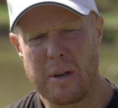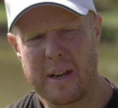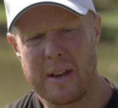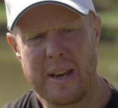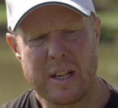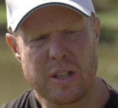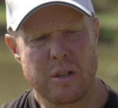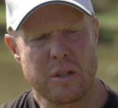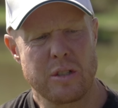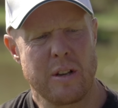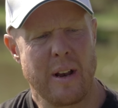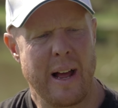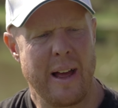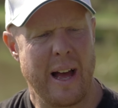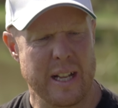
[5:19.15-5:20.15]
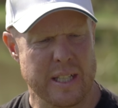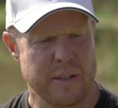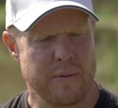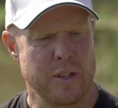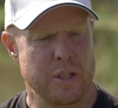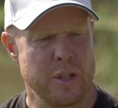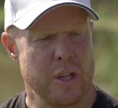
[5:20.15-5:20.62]
reckon that's because they're like
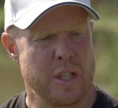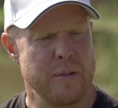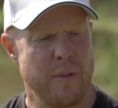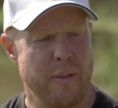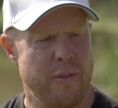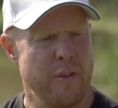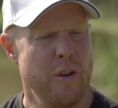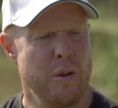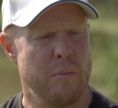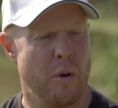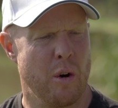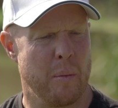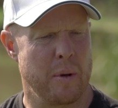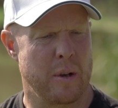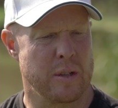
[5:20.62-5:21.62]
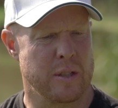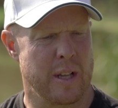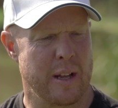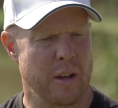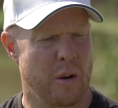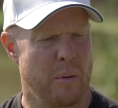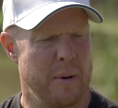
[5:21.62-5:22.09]
actively searching for food more because they're
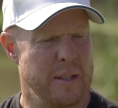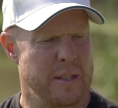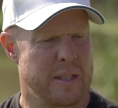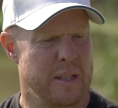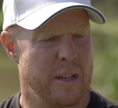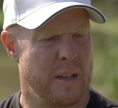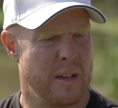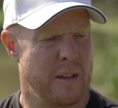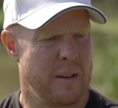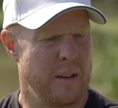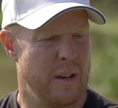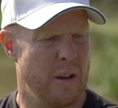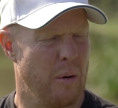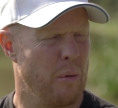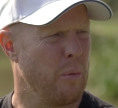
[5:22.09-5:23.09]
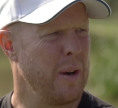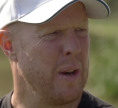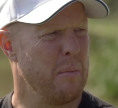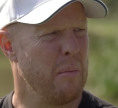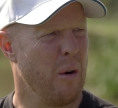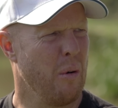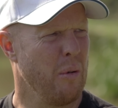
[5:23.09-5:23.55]
like coming into, you know,
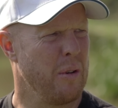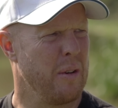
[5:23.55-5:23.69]
winter mode?